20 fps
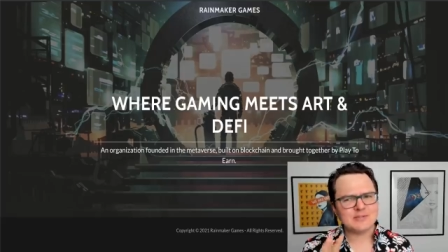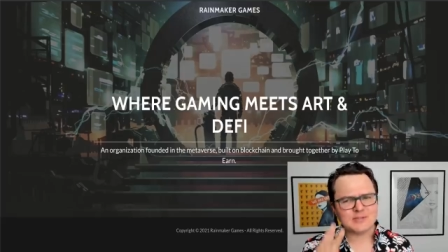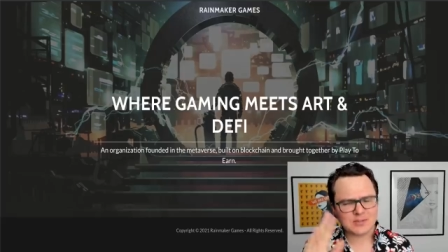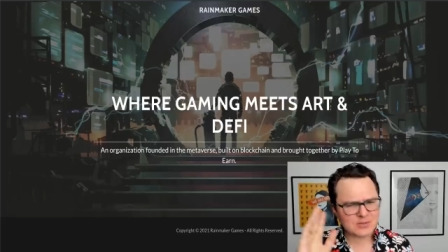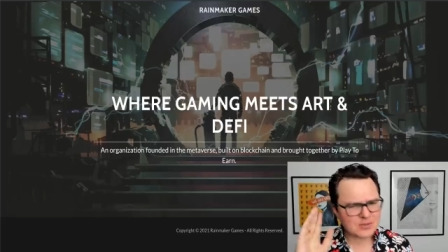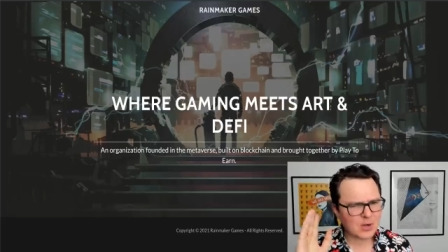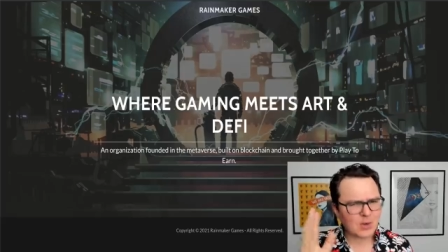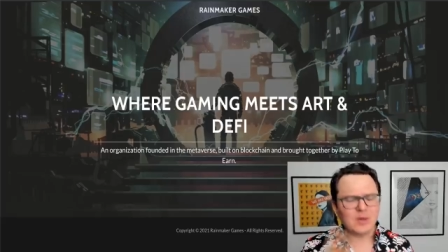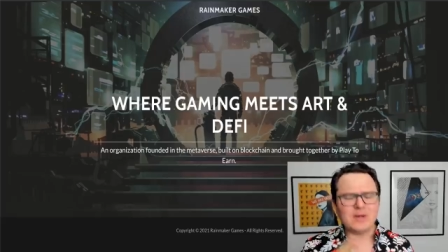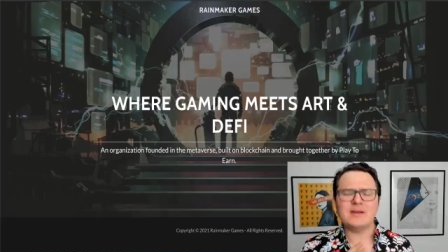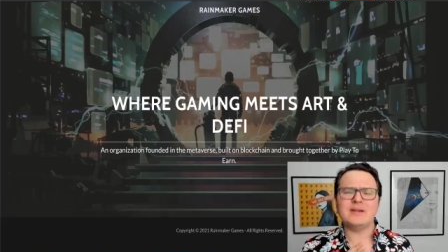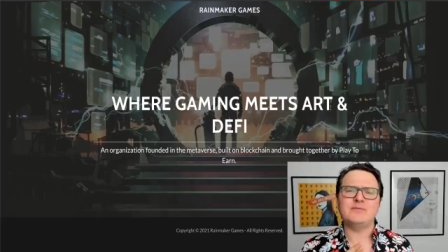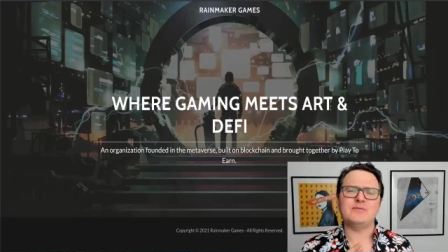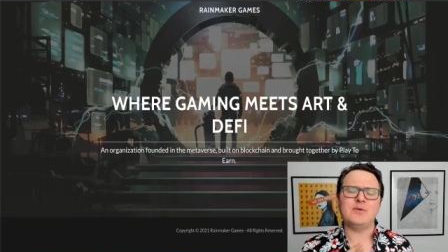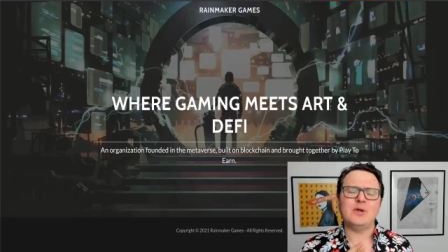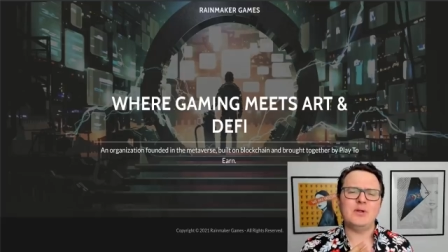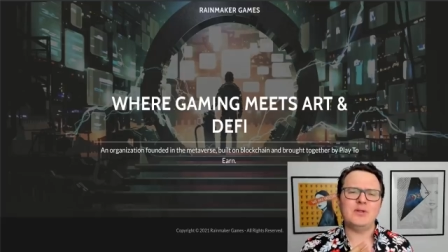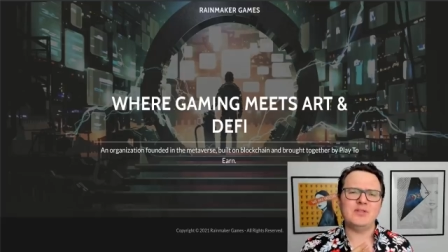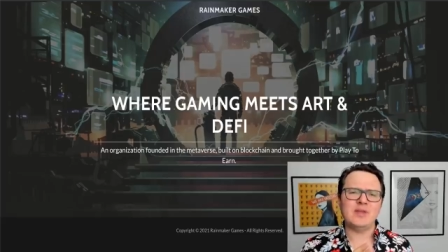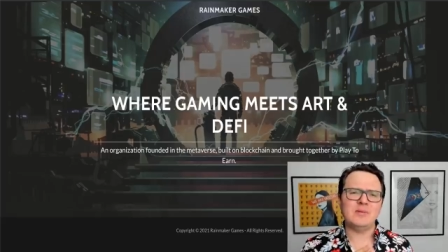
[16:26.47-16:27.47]
So go and
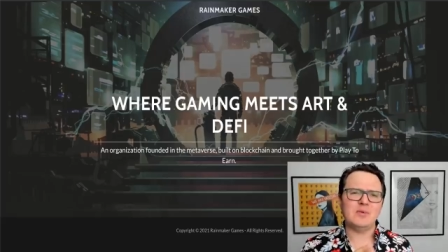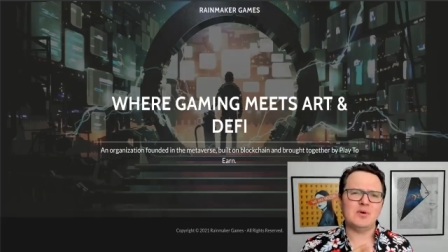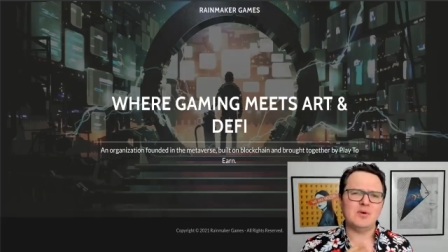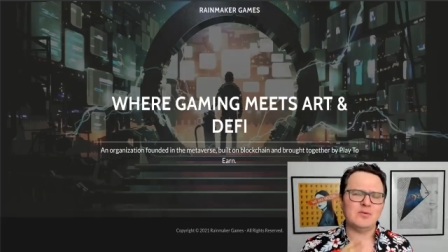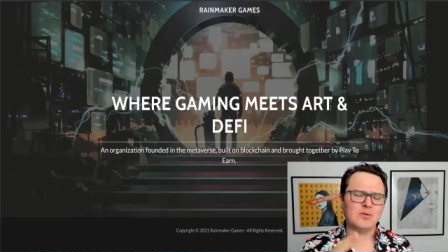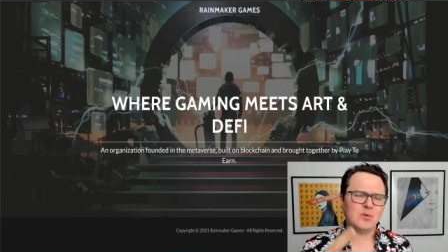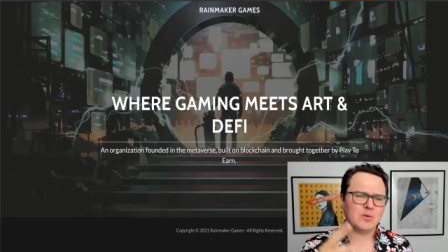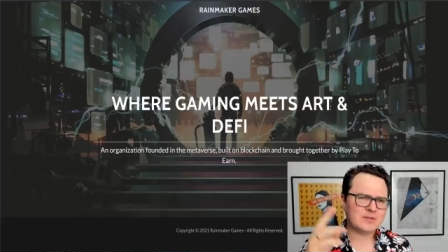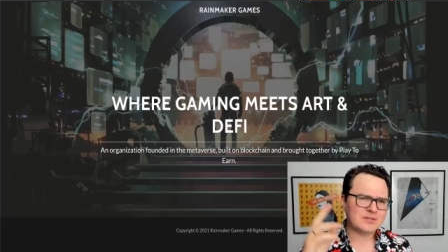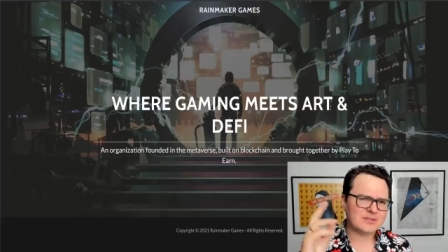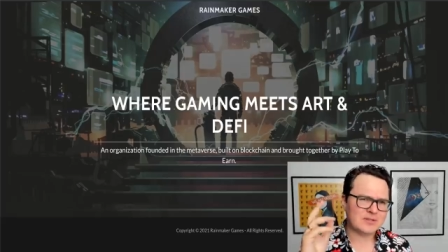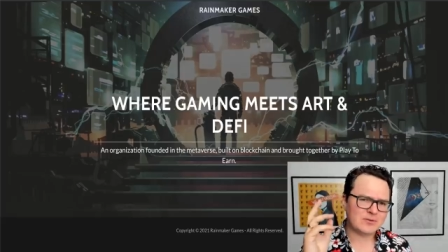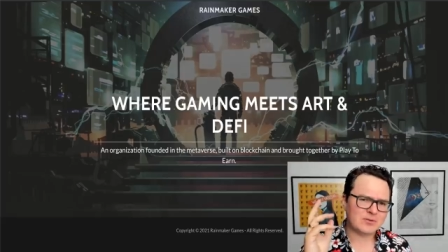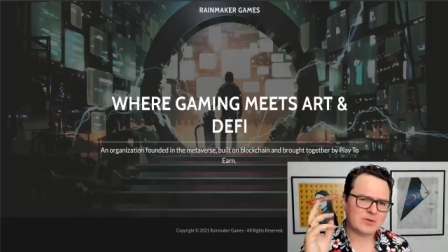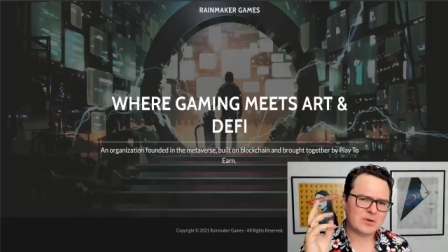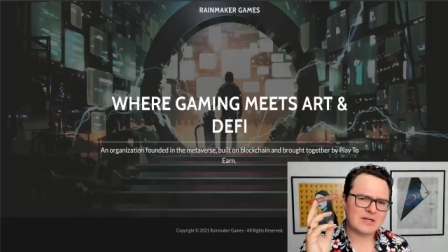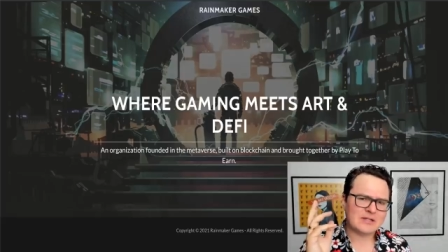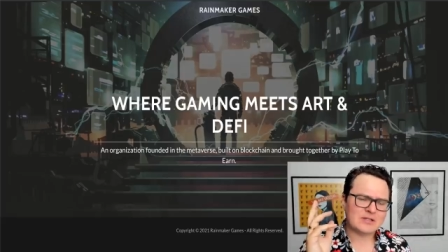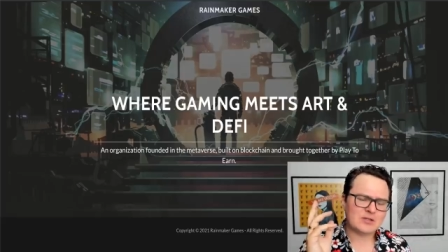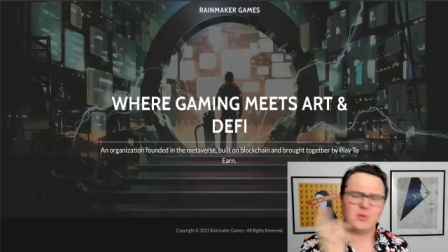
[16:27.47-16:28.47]
follow them, of course,
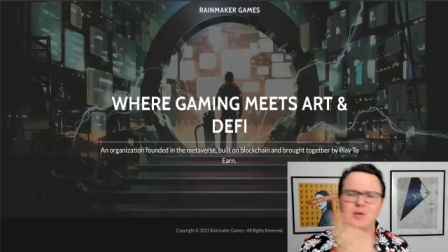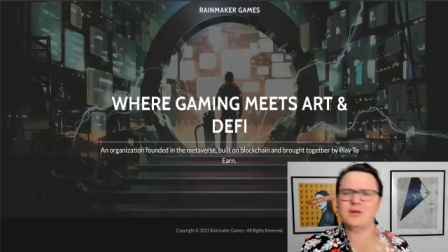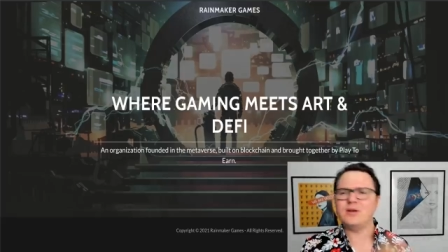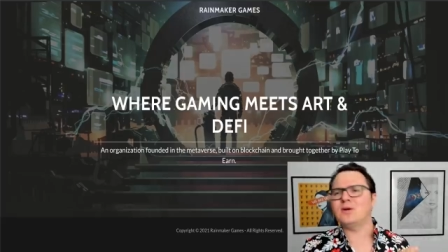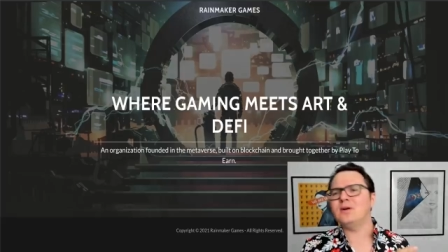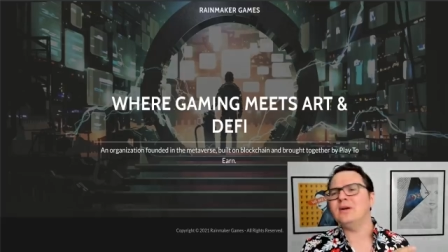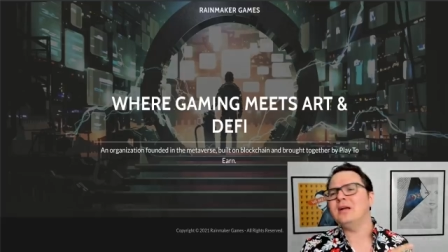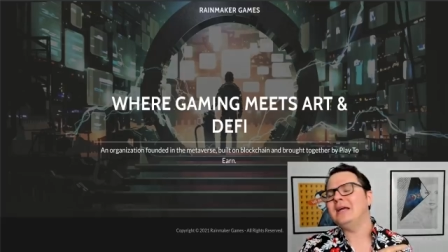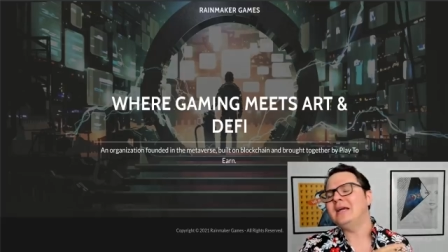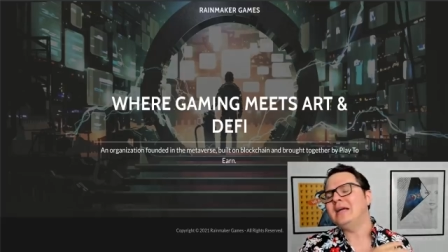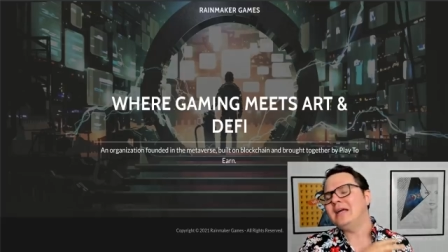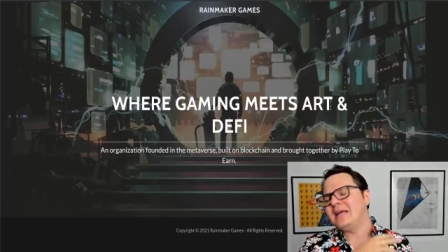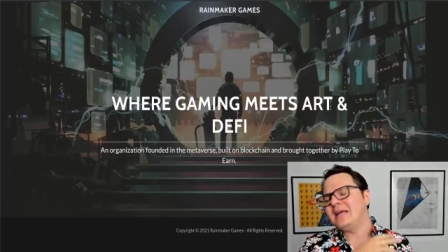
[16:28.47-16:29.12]
over on Twitter.